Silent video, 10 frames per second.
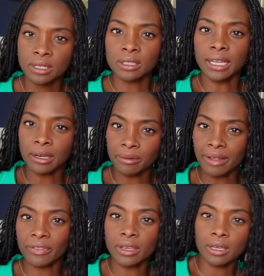like
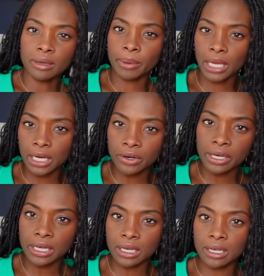around the hip
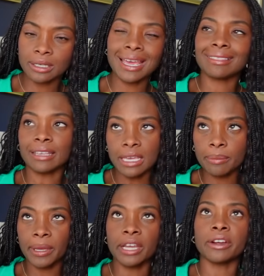area, not the
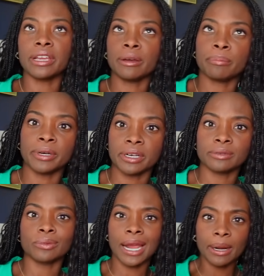hip area,
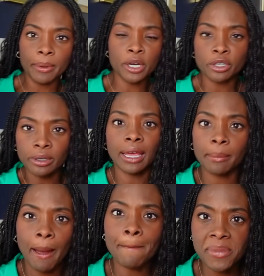but right up under like
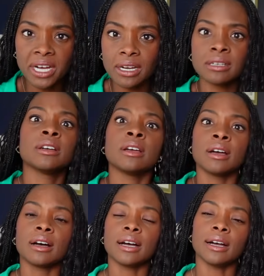my butt.
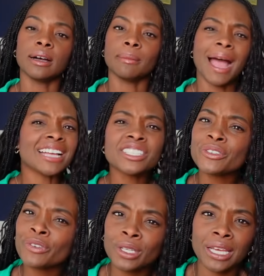I
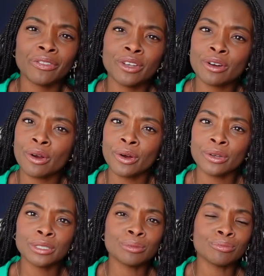just feel like there
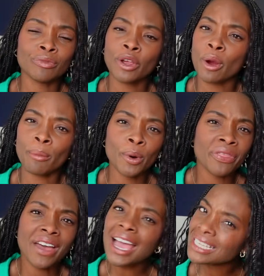are more
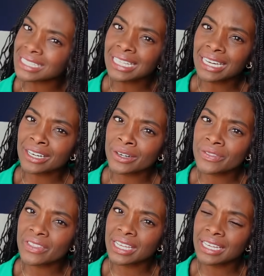thighs there
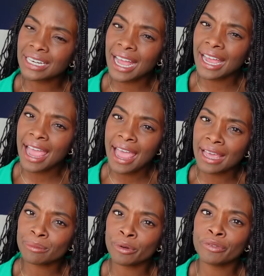than I
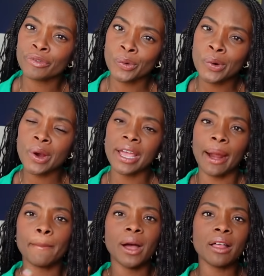had before. And
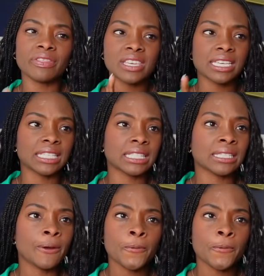I bought this,